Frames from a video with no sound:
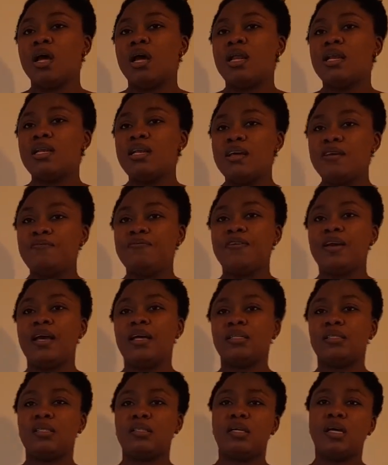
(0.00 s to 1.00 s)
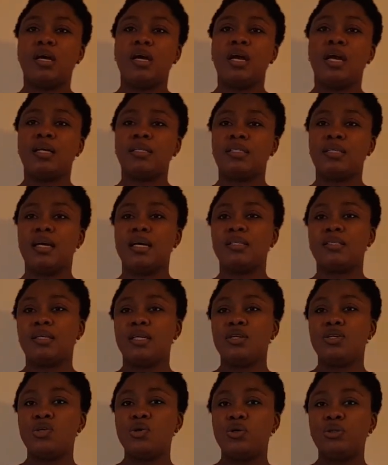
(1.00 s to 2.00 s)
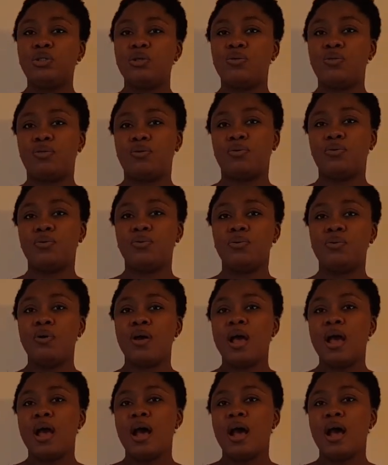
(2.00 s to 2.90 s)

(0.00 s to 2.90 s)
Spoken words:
Lymph enters the node through